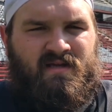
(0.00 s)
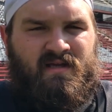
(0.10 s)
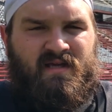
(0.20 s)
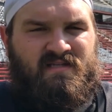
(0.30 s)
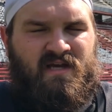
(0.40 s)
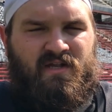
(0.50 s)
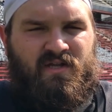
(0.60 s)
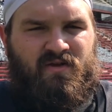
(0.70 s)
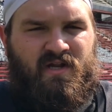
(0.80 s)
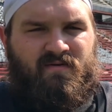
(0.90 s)
he's telling
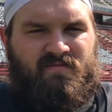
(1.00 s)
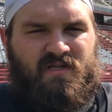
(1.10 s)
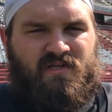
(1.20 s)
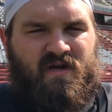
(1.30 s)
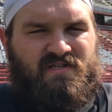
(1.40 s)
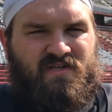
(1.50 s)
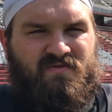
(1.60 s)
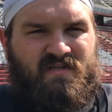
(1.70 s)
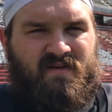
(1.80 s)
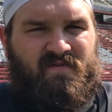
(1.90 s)
you, he trusts
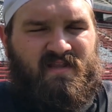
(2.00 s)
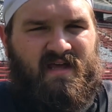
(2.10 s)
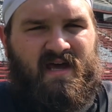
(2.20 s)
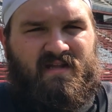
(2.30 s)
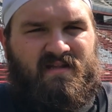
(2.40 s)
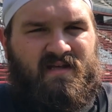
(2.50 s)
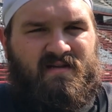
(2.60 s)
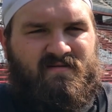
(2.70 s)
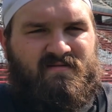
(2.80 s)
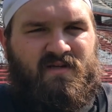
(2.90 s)
you, stuff like that, and that,
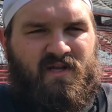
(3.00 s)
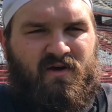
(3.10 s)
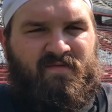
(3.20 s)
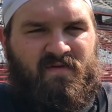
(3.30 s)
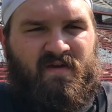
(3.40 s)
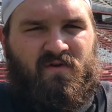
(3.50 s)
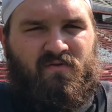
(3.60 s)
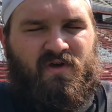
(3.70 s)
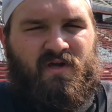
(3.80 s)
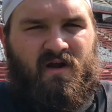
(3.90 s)
if you
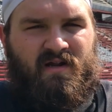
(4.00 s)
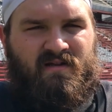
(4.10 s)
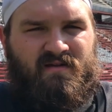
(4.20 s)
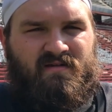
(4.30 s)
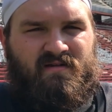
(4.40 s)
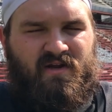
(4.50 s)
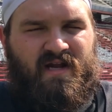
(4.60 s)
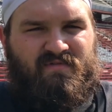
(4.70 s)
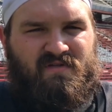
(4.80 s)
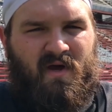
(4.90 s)
really earn it, you're
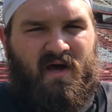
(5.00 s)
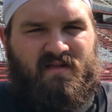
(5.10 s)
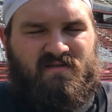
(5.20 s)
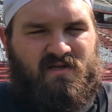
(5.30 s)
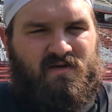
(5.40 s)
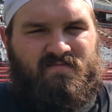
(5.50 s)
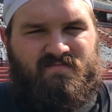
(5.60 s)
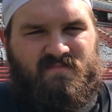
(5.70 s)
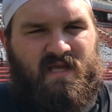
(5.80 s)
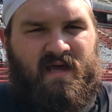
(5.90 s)
gonna have a spot. So
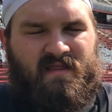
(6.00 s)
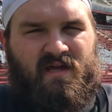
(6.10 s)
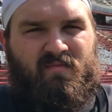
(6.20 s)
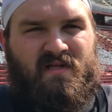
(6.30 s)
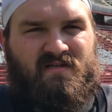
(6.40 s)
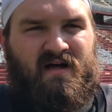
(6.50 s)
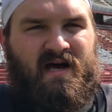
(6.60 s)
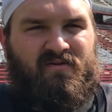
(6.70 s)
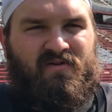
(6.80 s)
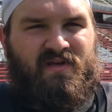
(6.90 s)
I think it means a
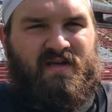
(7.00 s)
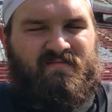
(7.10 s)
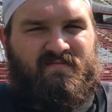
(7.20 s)
lot. It really